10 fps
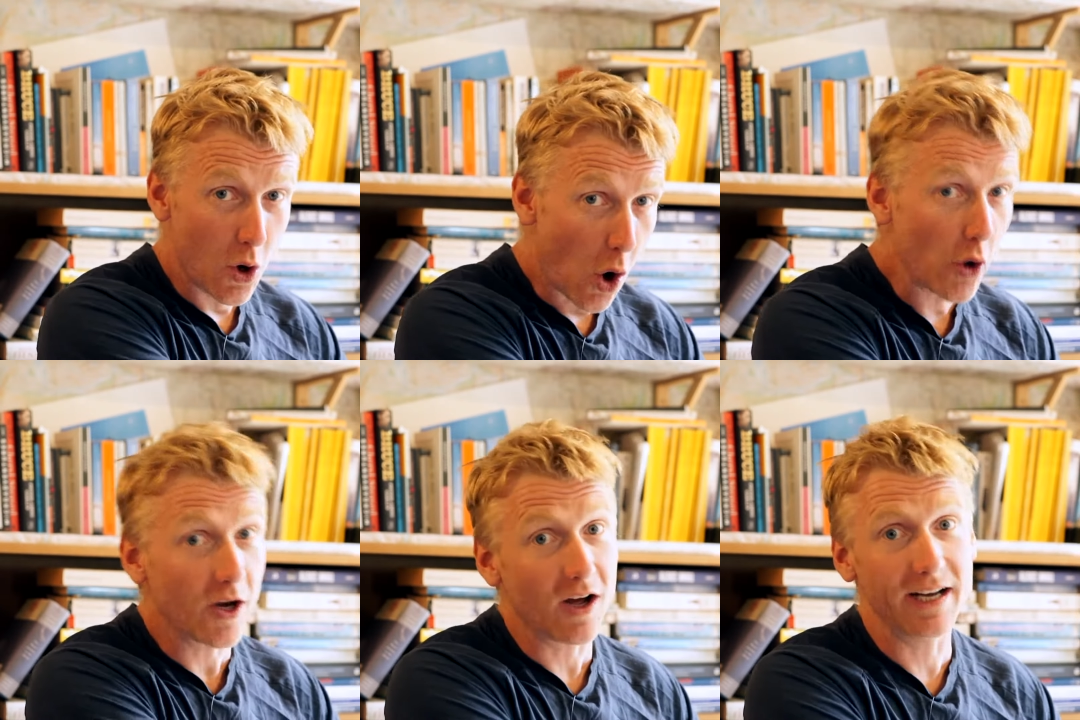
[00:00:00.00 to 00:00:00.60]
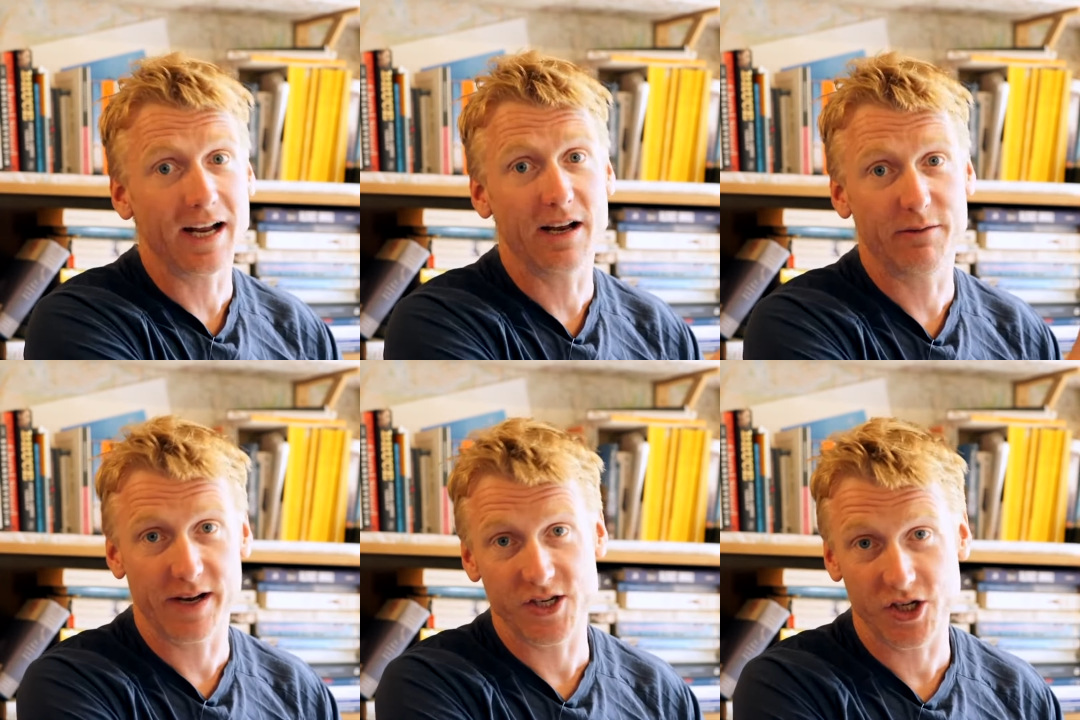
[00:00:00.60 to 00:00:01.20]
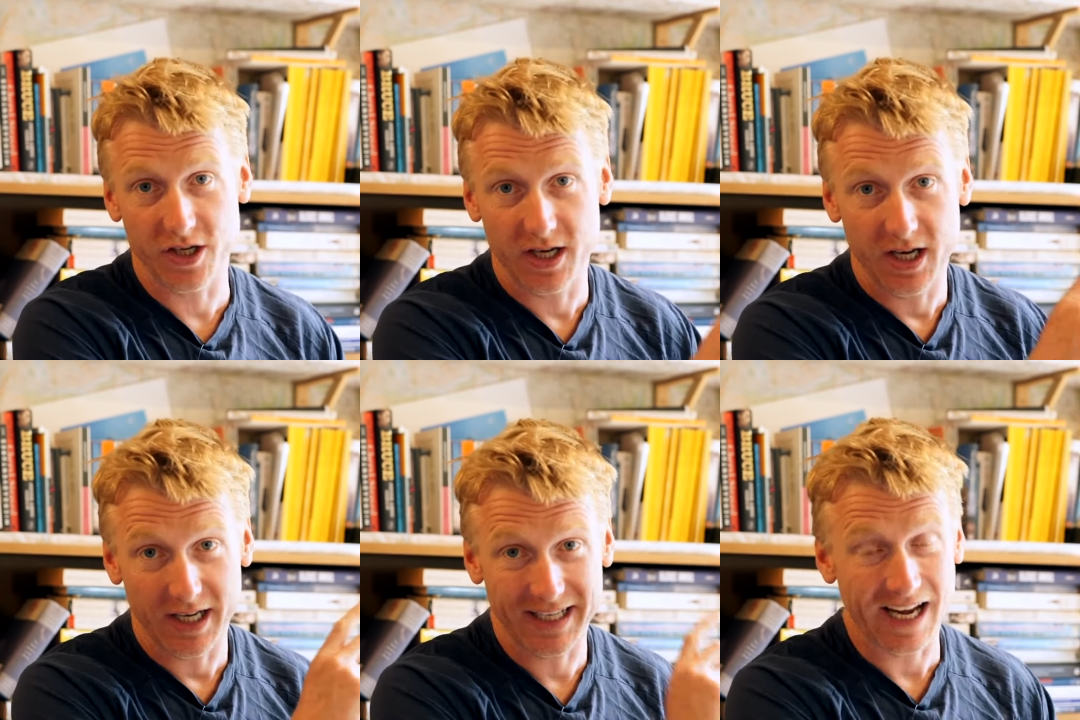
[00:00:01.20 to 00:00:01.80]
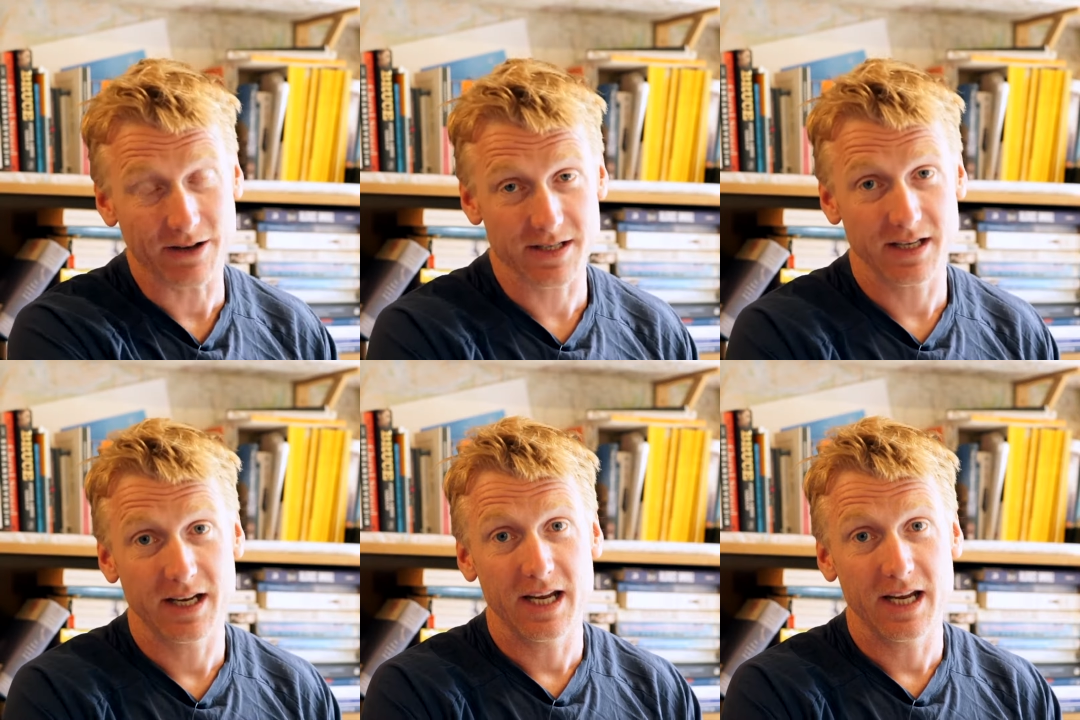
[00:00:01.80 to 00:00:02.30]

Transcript: online adventure account.